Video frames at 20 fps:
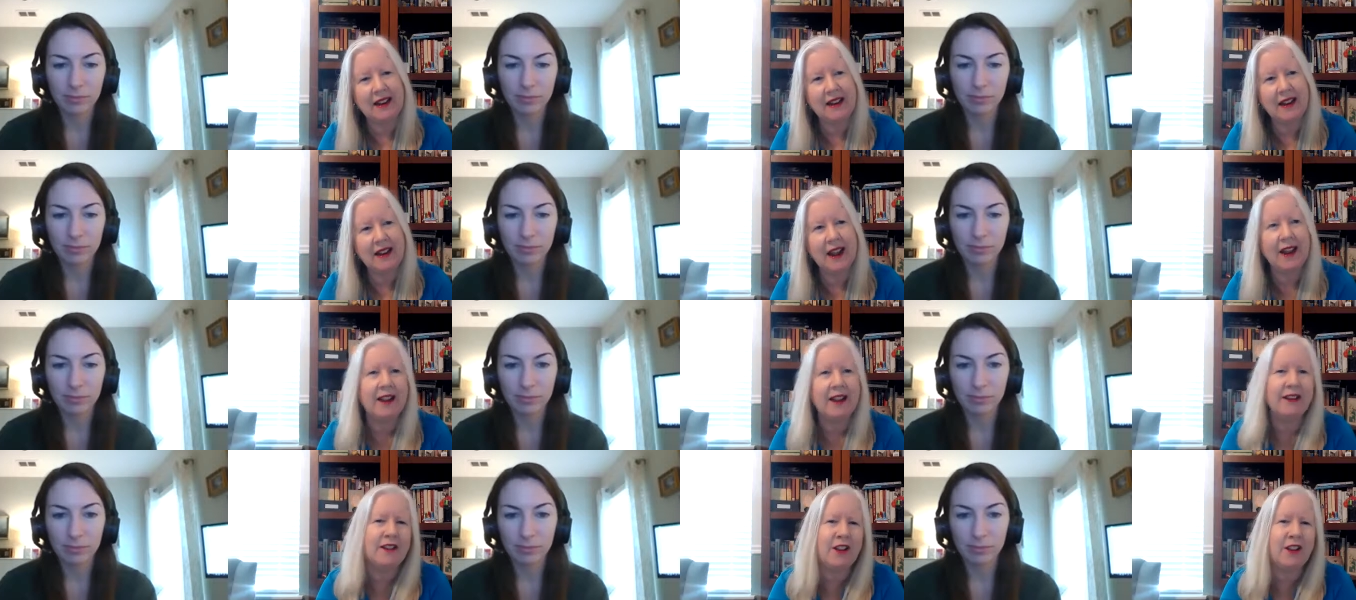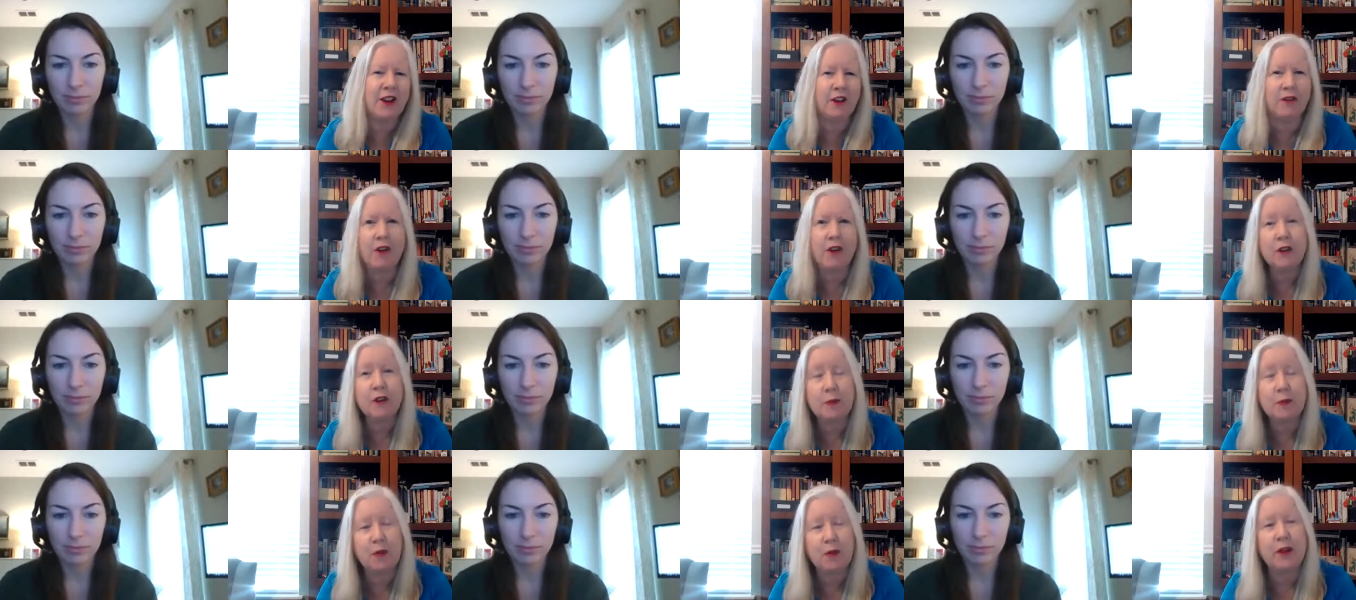Speaker 1: I, you know, no
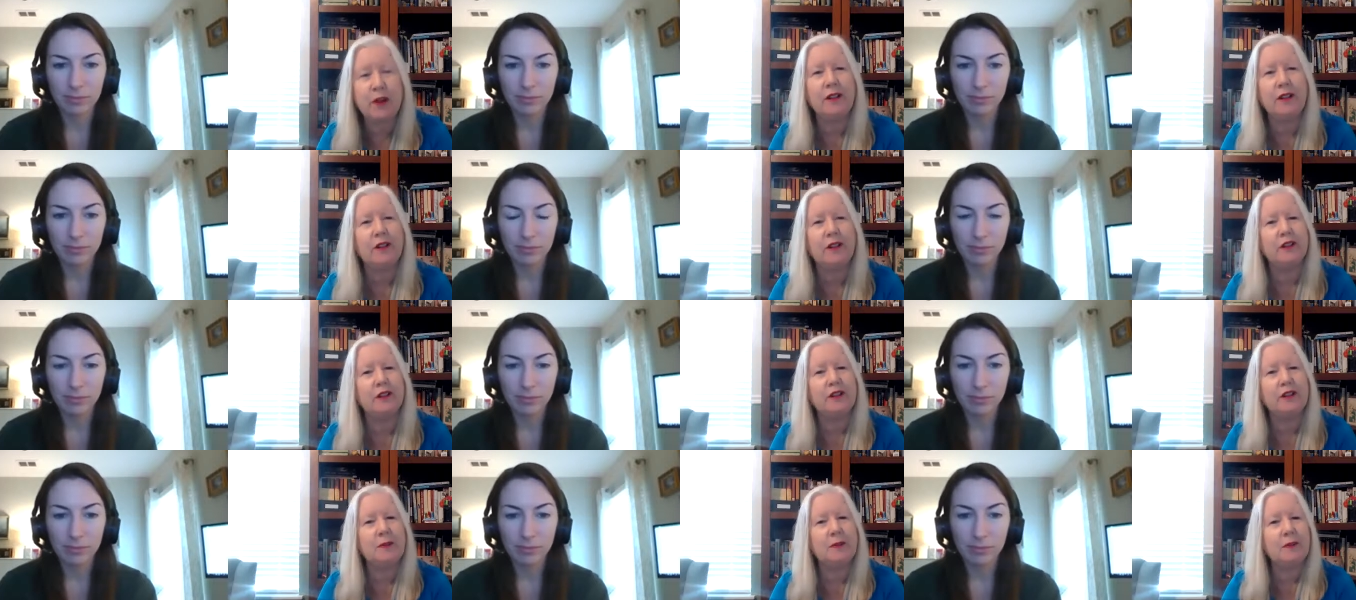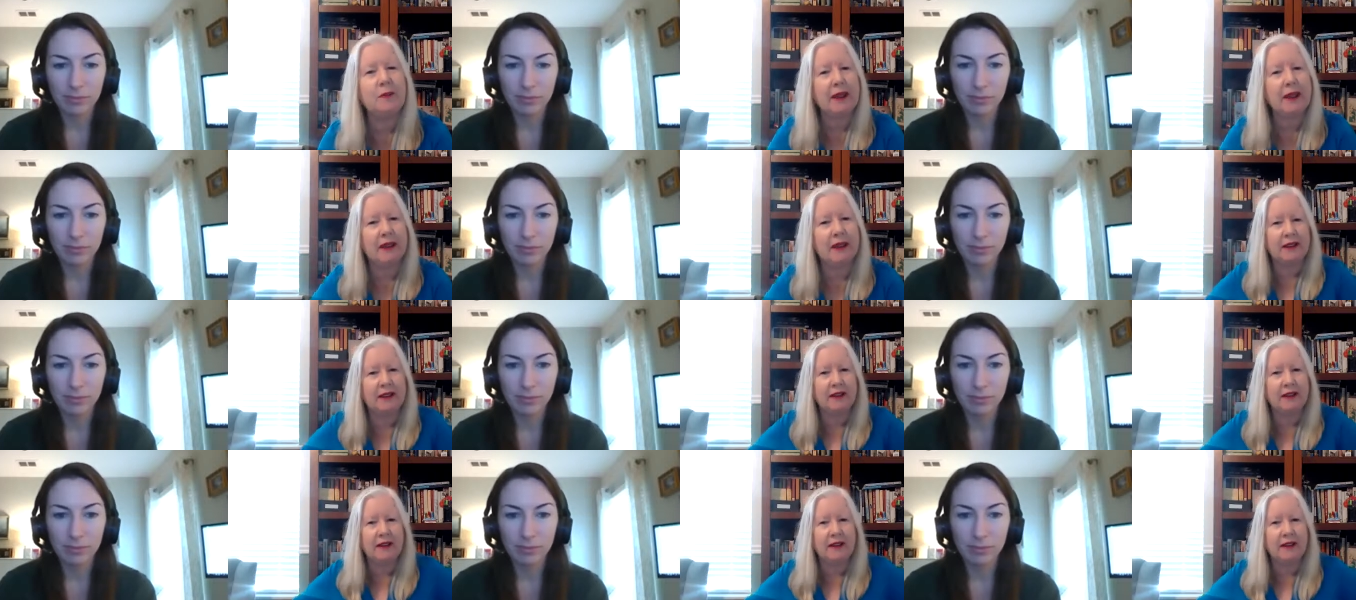spoilers, but